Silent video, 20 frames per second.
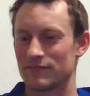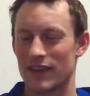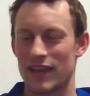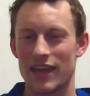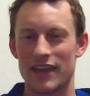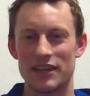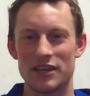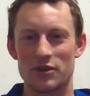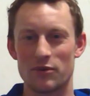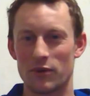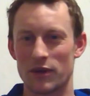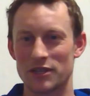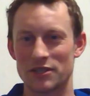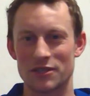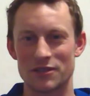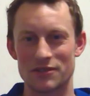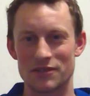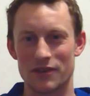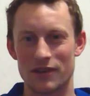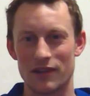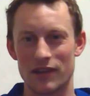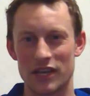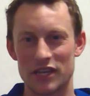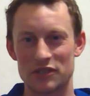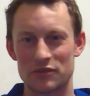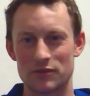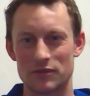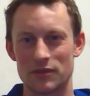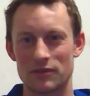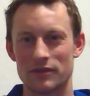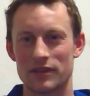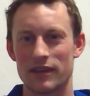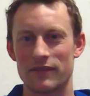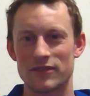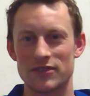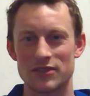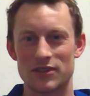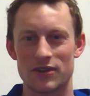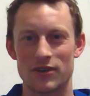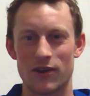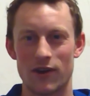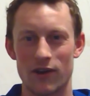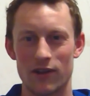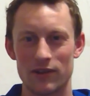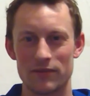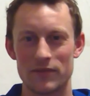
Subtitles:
any questions on electrical, give us a call.